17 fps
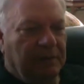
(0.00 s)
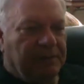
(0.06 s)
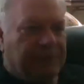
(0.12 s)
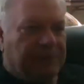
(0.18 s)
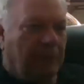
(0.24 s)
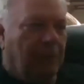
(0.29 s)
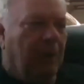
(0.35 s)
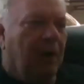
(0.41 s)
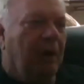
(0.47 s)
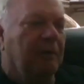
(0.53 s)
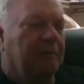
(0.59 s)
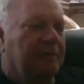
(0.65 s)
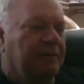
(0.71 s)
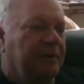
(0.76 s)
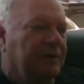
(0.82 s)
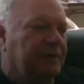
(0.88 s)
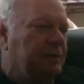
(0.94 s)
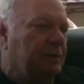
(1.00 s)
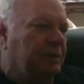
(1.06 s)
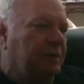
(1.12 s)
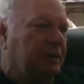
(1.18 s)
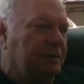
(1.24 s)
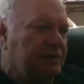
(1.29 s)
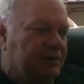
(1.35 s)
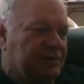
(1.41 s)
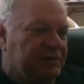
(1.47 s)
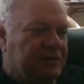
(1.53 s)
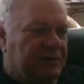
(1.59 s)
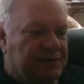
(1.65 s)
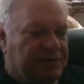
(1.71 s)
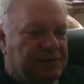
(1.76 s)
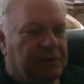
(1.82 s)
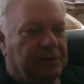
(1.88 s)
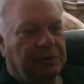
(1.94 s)
So all of this you can just
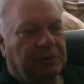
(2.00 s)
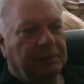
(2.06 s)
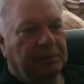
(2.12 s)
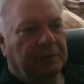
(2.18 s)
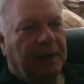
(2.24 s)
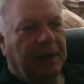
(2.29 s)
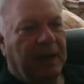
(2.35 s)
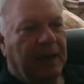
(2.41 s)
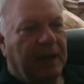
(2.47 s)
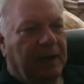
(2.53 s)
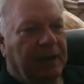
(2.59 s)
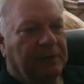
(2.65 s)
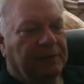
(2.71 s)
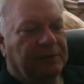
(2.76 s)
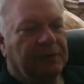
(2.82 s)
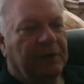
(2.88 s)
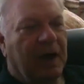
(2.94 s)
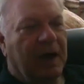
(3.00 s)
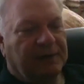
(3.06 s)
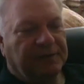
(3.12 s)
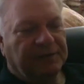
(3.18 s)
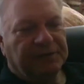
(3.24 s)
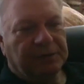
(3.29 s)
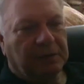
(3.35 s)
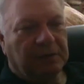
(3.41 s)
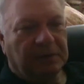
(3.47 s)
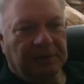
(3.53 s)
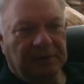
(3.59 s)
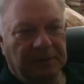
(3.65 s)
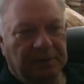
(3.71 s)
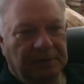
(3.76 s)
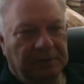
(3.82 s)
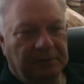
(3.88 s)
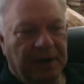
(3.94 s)
assume is not historical,
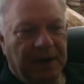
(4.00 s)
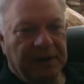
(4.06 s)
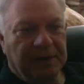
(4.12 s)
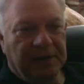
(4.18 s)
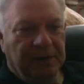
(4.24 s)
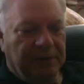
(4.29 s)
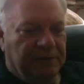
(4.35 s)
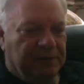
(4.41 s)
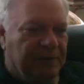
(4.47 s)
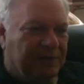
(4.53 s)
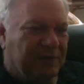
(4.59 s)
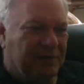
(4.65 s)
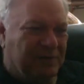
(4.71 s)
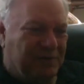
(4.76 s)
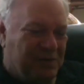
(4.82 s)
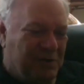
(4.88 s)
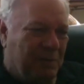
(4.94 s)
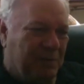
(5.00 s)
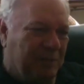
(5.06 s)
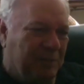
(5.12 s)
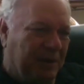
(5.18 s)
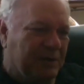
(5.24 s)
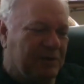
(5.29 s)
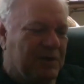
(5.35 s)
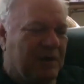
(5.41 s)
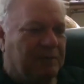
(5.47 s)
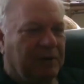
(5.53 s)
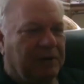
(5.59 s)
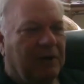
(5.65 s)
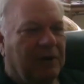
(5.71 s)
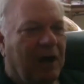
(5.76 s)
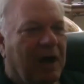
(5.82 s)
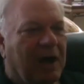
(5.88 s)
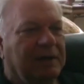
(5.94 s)
right? You can just assume it because you have a
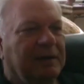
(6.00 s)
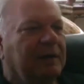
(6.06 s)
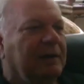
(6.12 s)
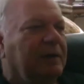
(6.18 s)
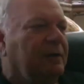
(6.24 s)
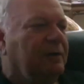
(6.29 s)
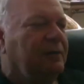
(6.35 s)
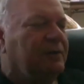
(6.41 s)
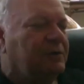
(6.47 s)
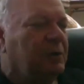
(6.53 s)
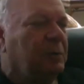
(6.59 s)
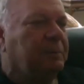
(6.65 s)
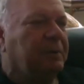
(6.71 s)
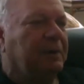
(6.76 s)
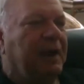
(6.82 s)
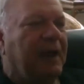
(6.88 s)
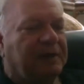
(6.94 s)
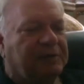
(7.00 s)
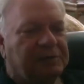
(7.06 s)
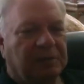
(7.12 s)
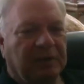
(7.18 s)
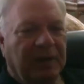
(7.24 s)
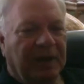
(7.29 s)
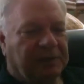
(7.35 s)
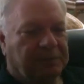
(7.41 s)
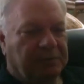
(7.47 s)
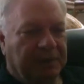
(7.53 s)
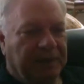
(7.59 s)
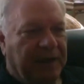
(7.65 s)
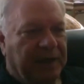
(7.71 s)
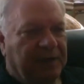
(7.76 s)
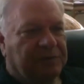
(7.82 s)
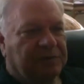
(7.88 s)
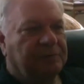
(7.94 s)
non supernatural
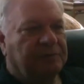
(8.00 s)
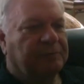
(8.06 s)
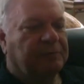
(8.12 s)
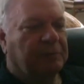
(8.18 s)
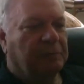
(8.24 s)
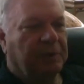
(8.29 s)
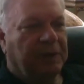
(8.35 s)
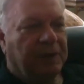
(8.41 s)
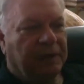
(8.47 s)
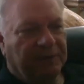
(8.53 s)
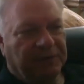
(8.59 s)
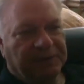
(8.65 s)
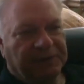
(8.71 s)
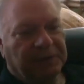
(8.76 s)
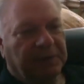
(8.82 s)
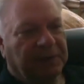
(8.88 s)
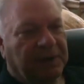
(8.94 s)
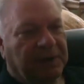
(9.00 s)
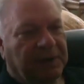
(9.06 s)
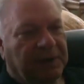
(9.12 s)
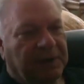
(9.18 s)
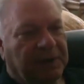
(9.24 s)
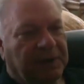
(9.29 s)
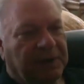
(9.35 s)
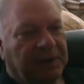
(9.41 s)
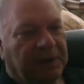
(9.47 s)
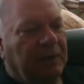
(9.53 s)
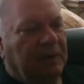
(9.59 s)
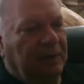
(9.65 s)
explanation for where the story comes from.